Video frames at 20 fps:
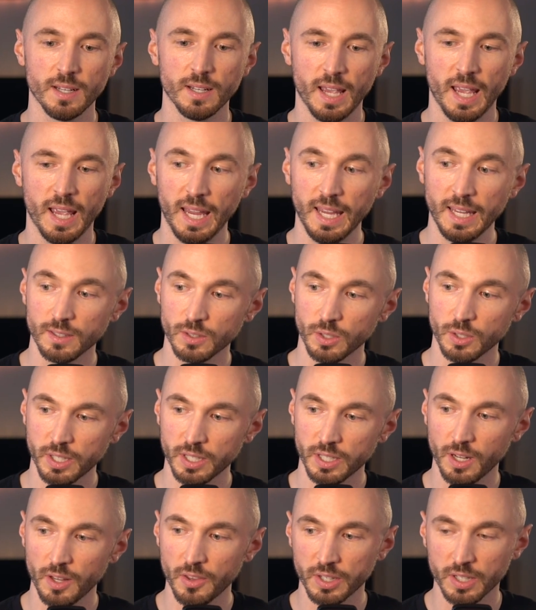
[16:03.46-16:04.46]
hey, look
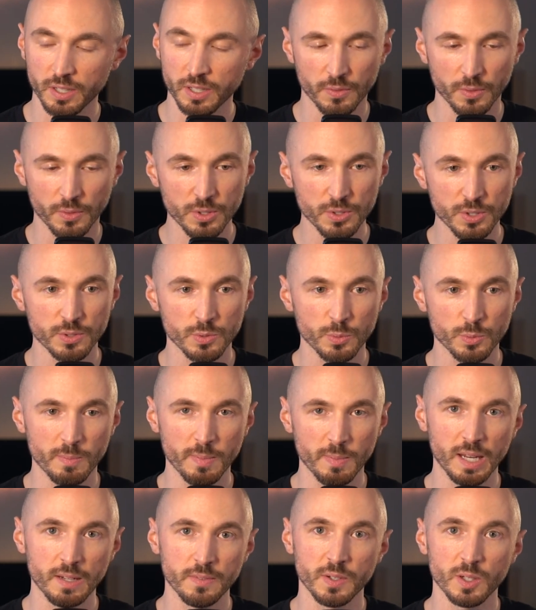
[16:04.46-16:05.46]
at all the conversions we
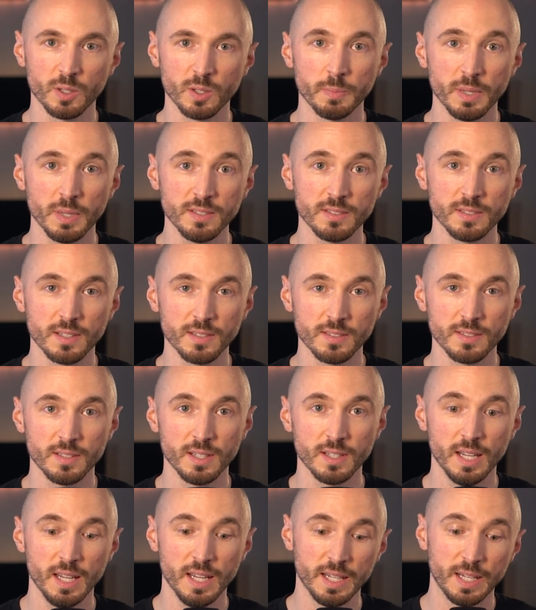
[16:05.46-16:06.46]
made for your business.
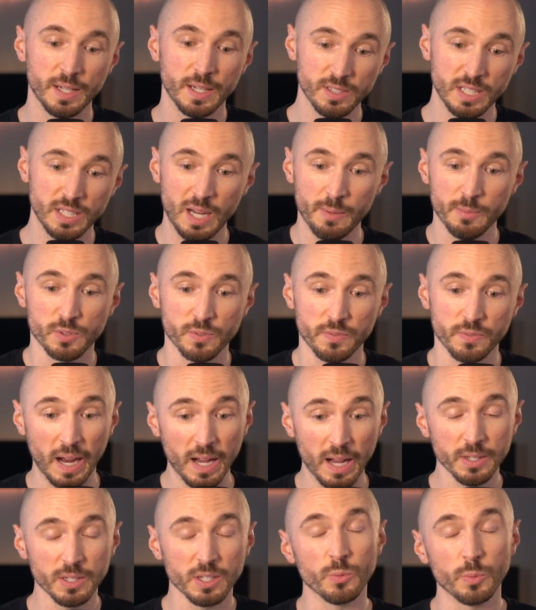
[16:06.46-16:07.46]
Here's how much
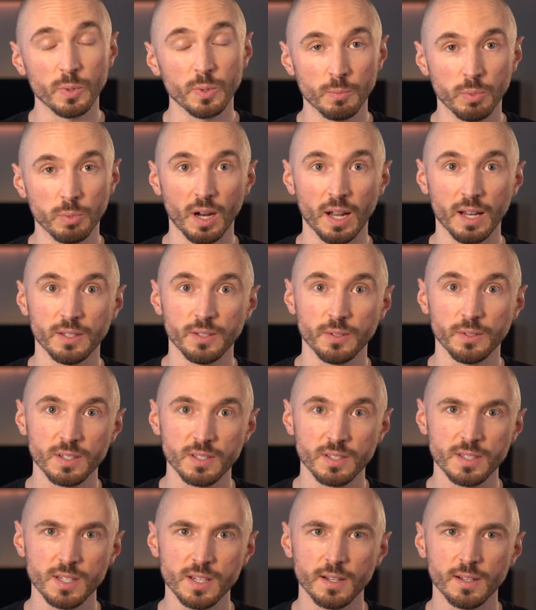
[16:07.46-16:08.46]
value we brought you
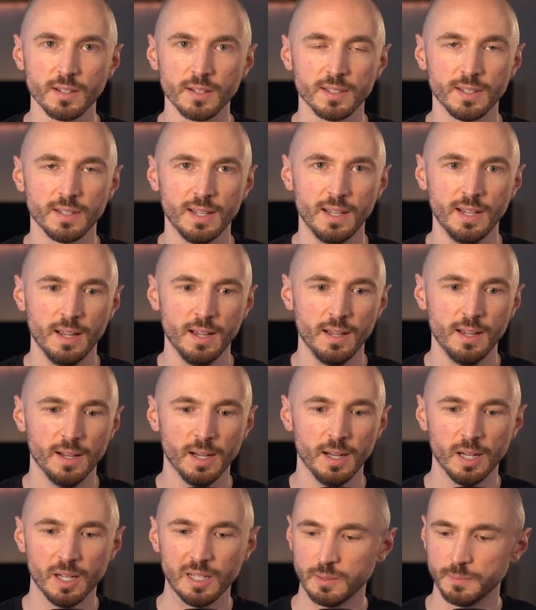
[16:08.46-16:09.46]
this year.
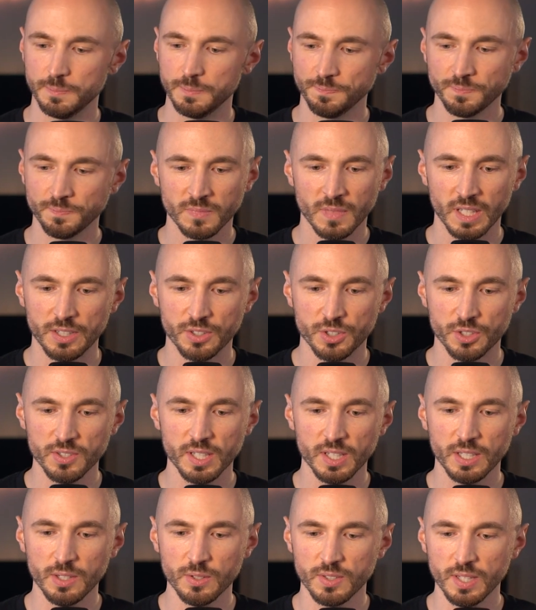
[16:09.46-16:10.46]
And just
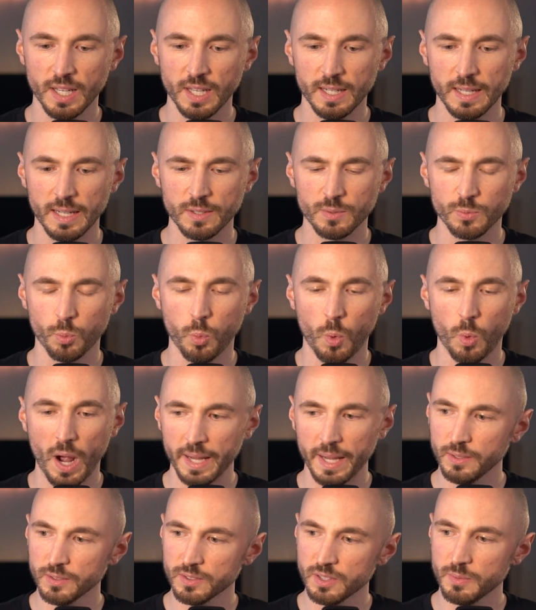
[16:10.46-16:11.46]
like you said, it's
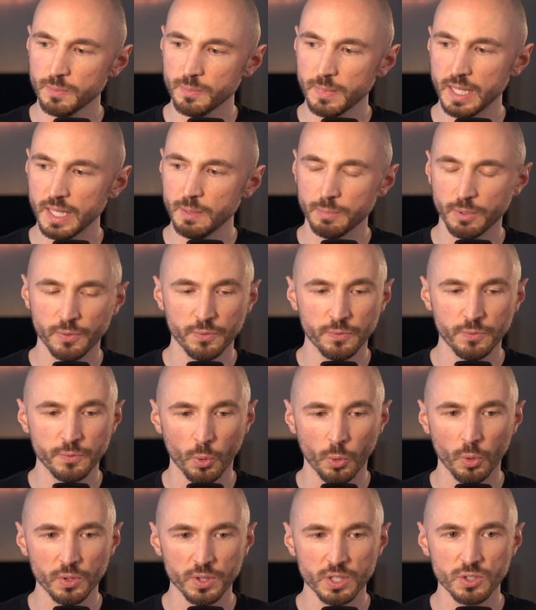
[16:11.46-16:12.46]
wild to me.
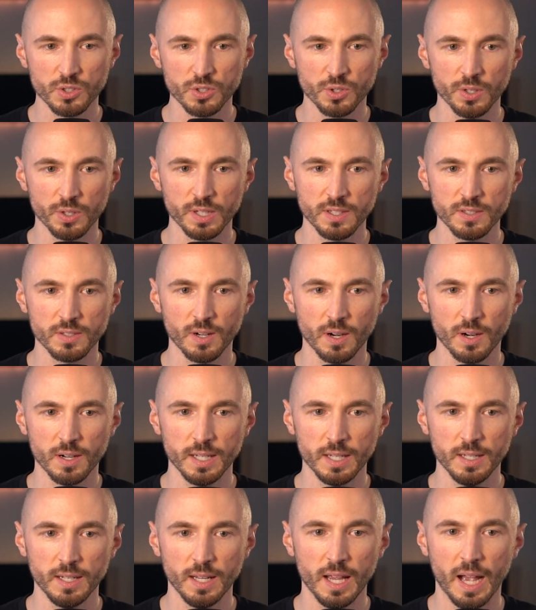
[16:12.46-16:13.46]
Before this journey
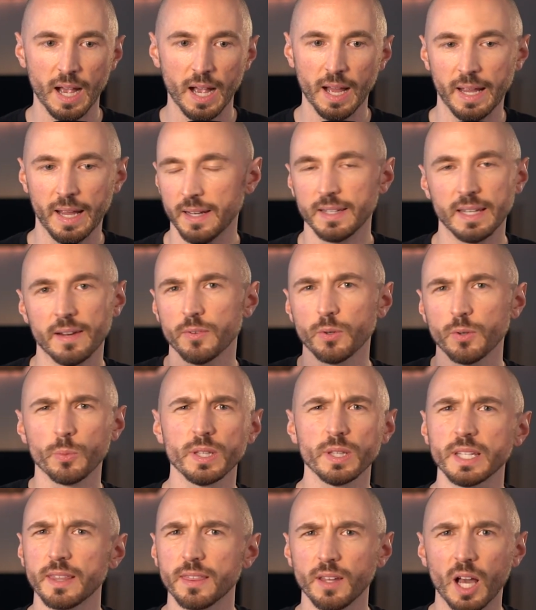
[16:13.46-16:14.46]
started, I had never
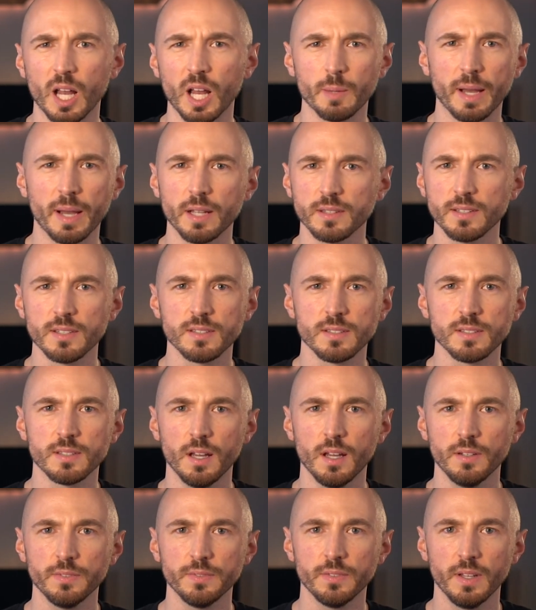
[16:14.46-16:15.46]
really thought about this
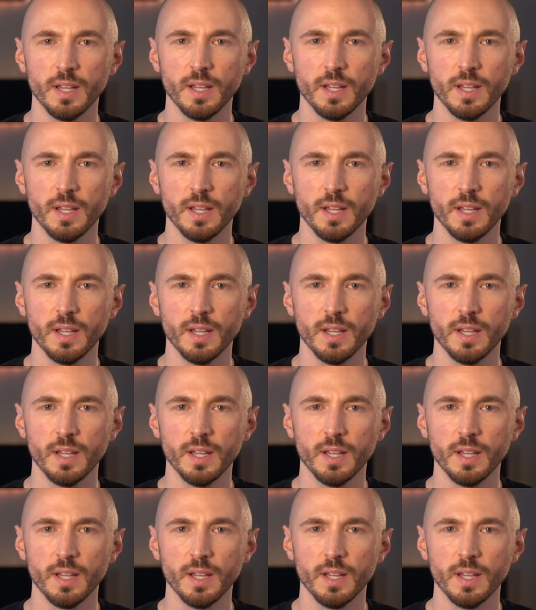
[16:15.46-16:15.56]
stuff.